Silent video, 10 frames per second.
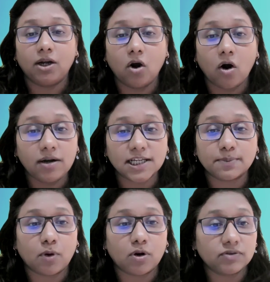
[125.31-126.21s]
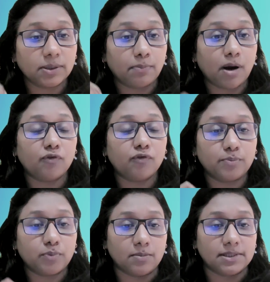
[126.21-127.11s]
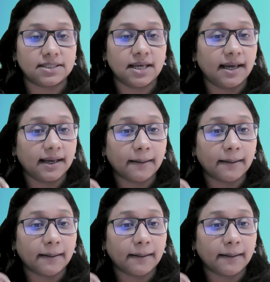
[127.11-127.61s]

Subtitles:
But God responds with a powerful promise,